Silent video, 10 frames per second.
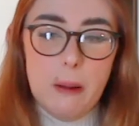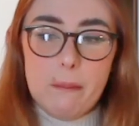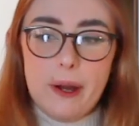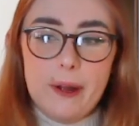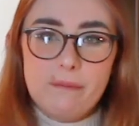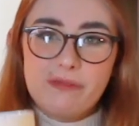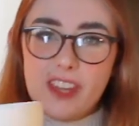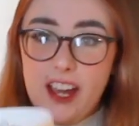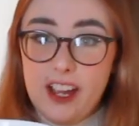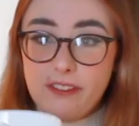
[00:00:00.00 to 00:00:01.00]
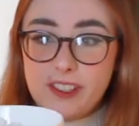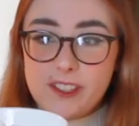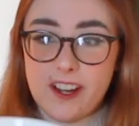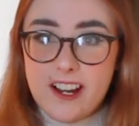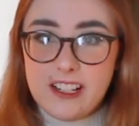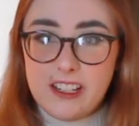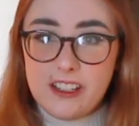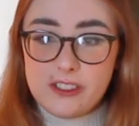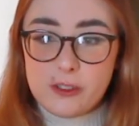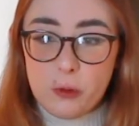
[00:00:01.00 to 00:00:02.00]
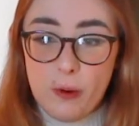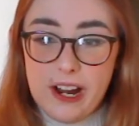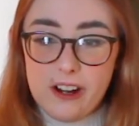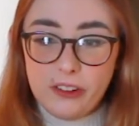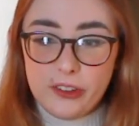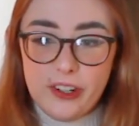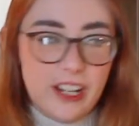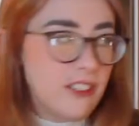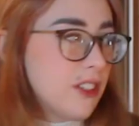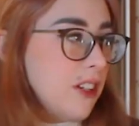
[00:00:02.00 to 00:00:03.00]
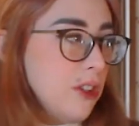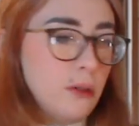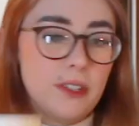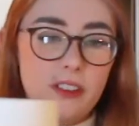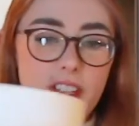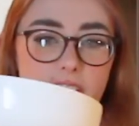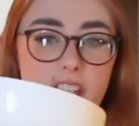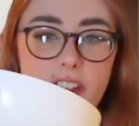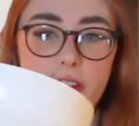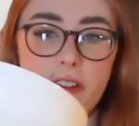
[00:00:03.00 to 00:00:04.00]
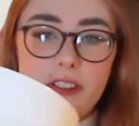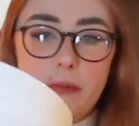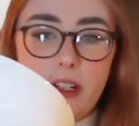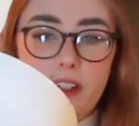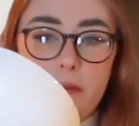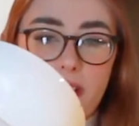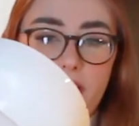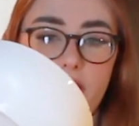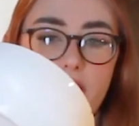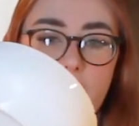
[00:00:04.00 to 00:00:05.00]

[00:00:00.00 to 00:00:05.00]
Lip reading: But I have these tiny square little ice cubes. Aren't they cute? And we're gonna be